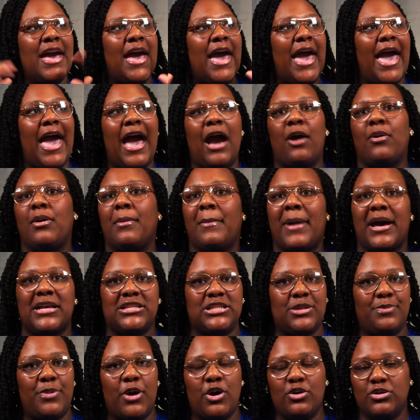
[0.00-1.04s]
How am I
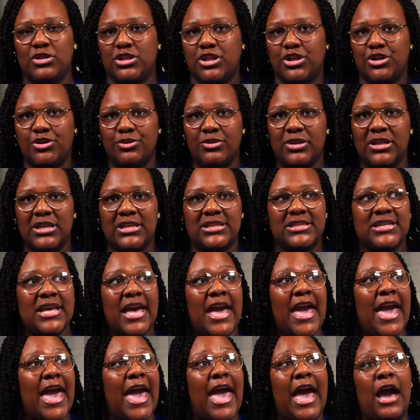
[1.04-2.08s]
supposed to do this?
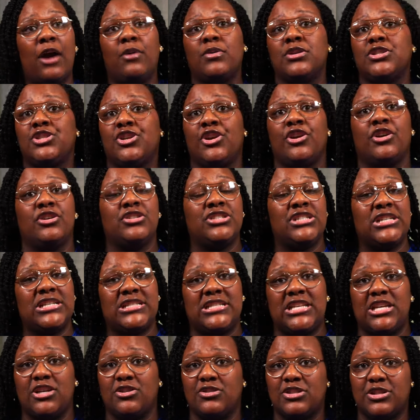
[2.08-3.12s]
How is Girl
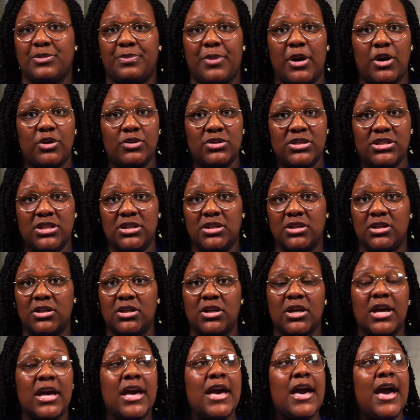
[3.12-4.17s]
Just Heal supposed to
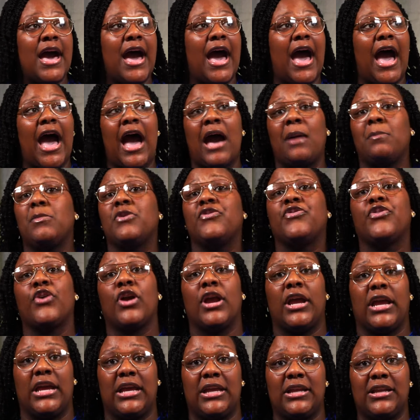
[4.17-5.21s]
look? I'm
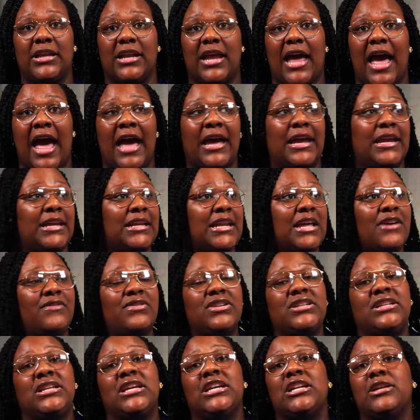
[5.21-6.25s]
afraid. I ain't
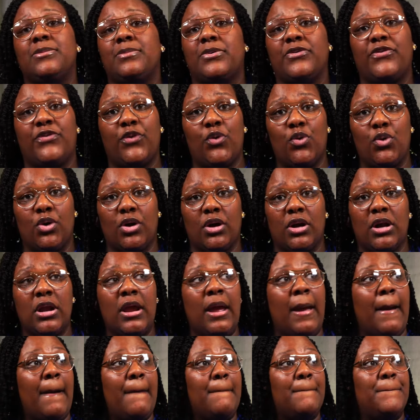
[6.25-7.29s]
never did it before,
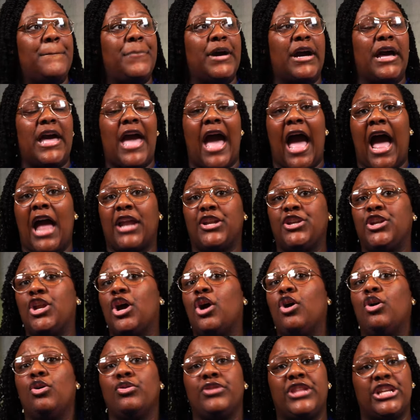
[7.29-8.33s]
but I
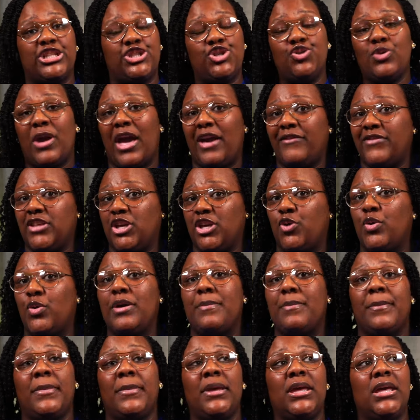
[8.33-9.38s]
know that you have
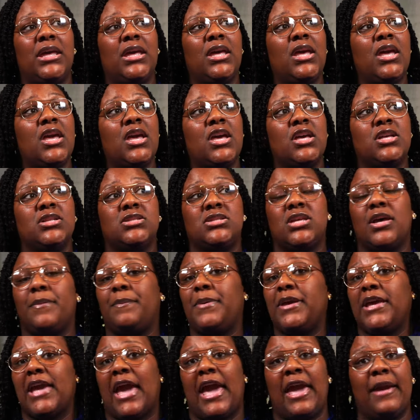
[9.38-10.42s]
equipped me to
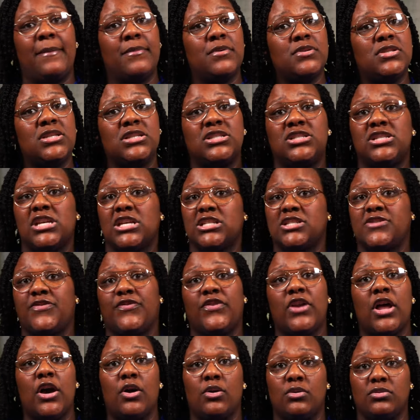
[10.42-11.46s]
be able to just
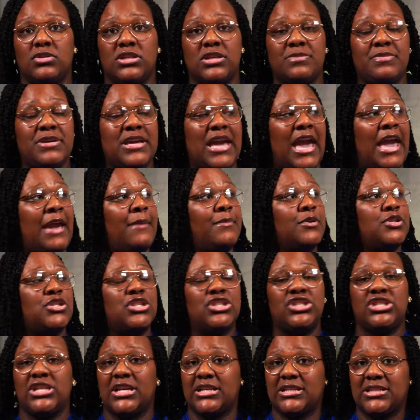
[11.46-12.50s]
flow, to be able
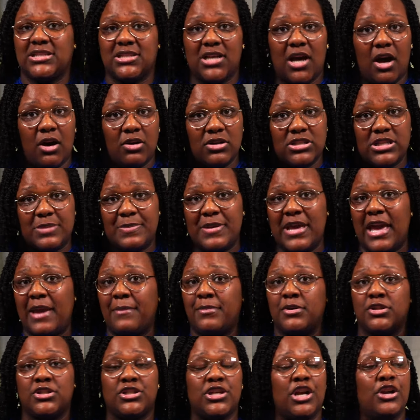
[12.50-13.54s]
to just talk, to be
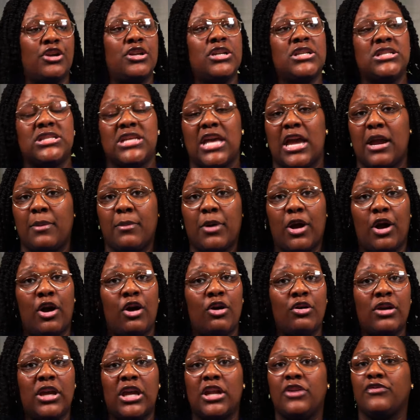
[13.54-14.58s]
able to turn this camera
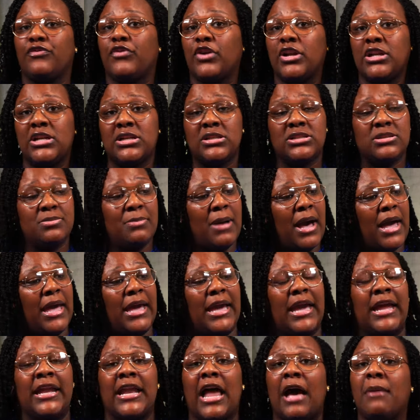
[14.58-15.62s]
on, get in front of this mic,
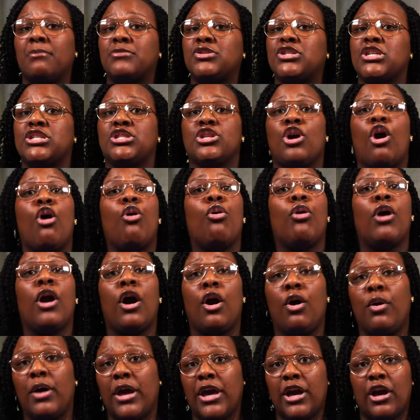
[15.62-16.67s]
and I'm just going to
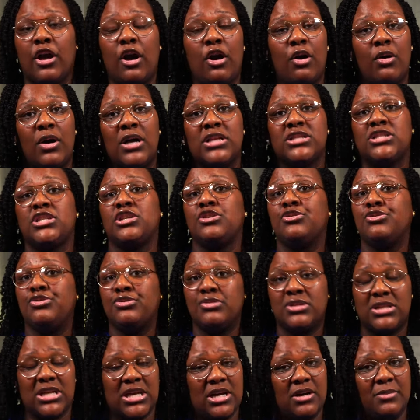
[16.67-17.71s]
go and go until you
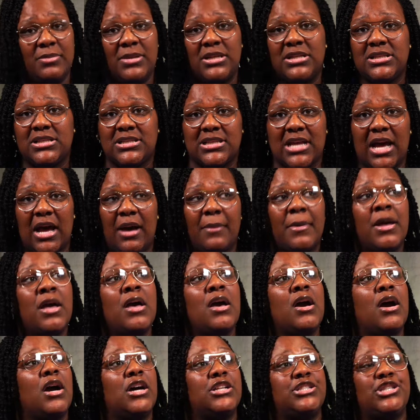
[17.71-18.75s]
tell me to stop,
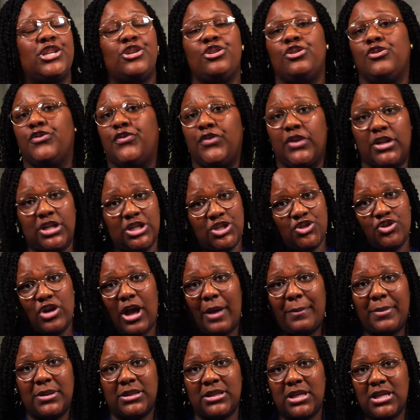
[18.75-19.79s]
until you finish
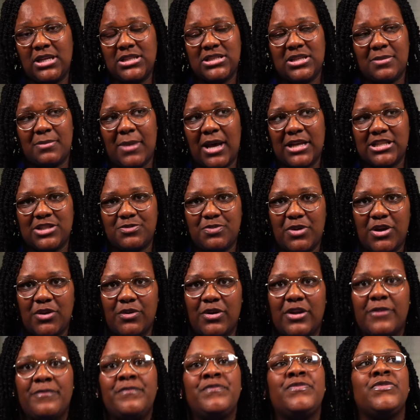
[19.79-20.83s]
dropping things in my
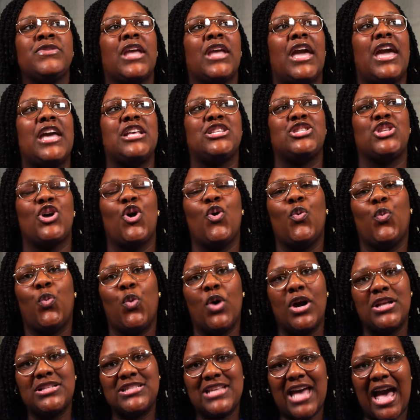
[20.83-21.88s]
spirit. And so
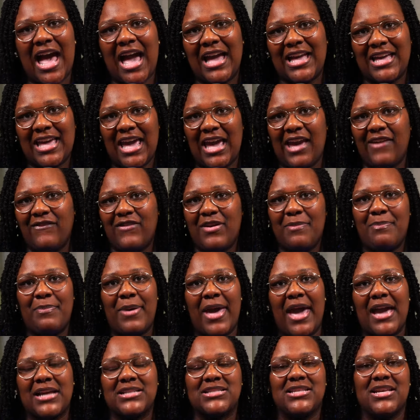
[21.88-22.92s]
once I gave it
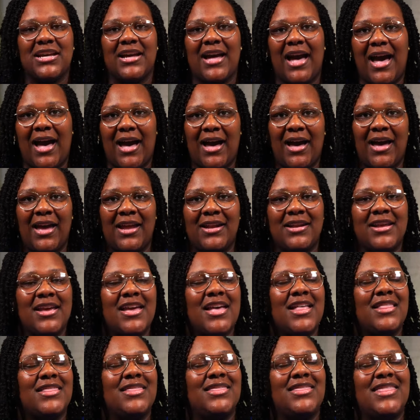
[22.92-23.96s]
back to God,
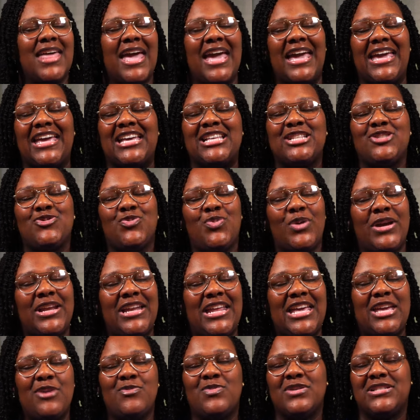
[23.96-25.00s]
that is when
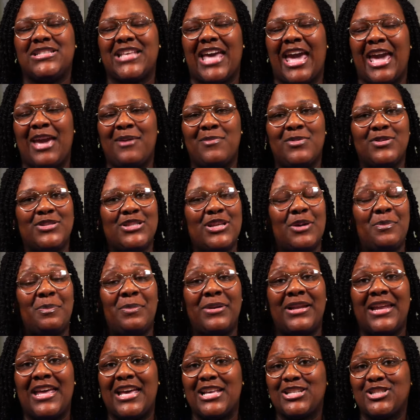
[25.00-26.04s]
he was able to
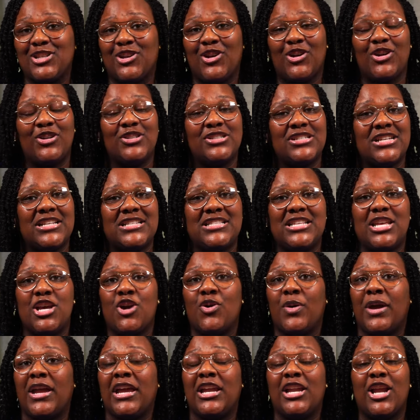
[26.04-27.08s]
bless Girl Just
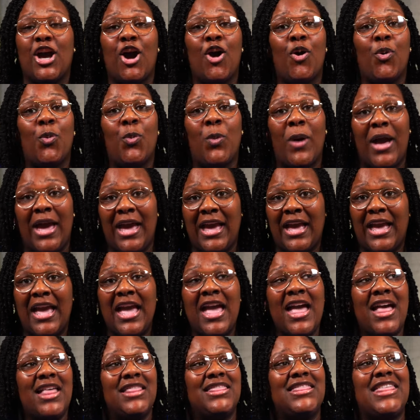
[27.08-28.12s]
Heal in a way
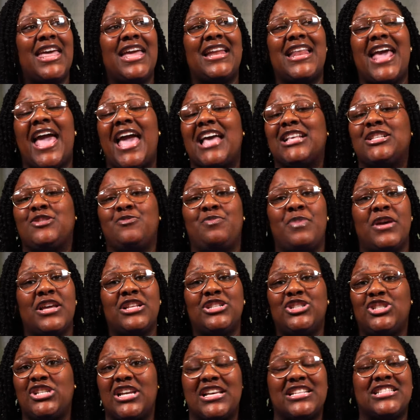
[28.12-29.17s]
that has
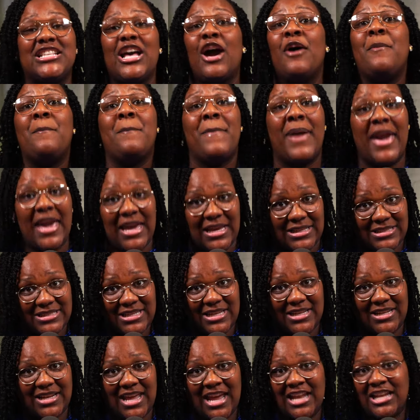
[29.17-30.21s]
been just
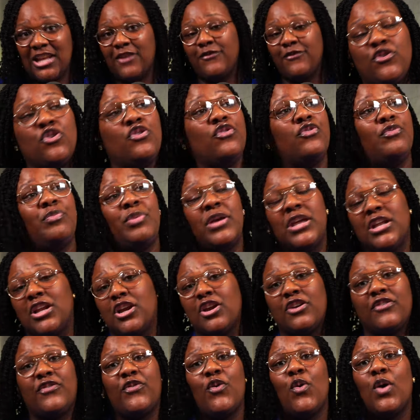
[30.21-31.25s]
amazing. And you've been
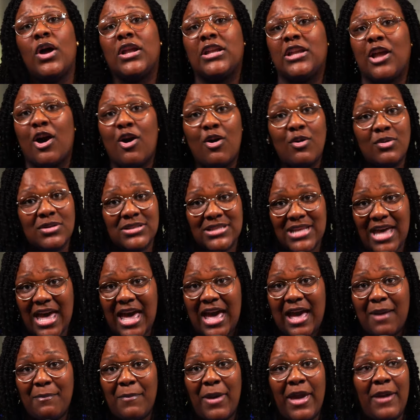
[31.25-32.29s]
here for a long
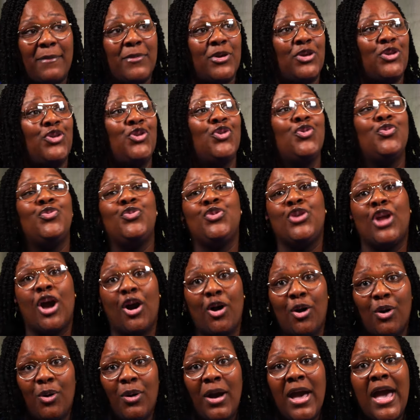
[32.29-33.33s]
time, baby, you
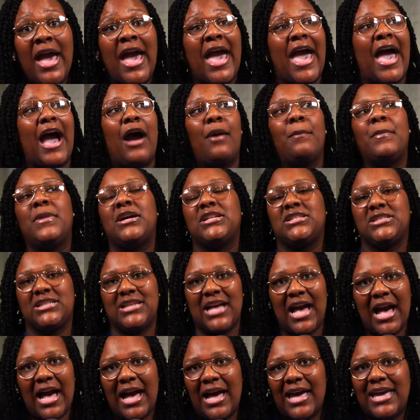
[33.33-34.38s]
know how much
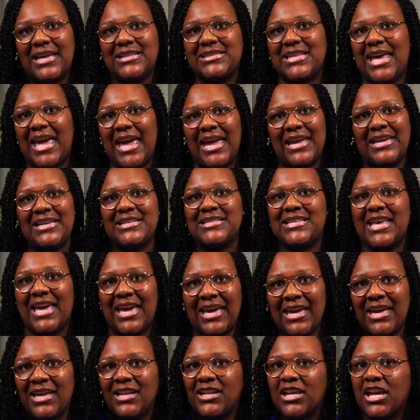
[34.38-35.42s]
God has had his
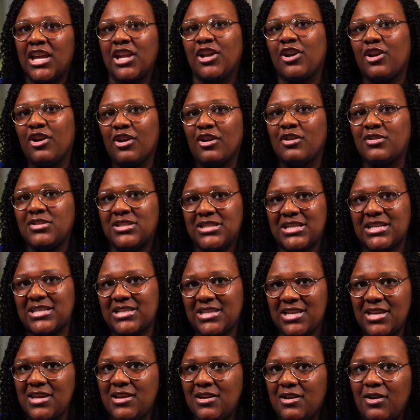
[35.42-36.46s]
hand in Girl
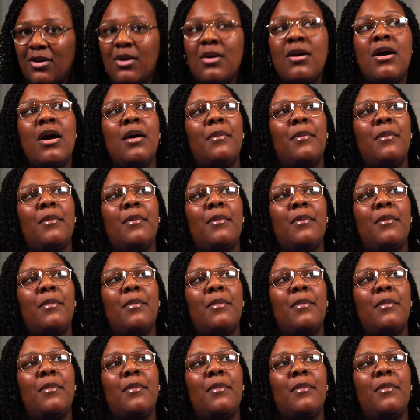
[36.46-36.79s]
Just Heal.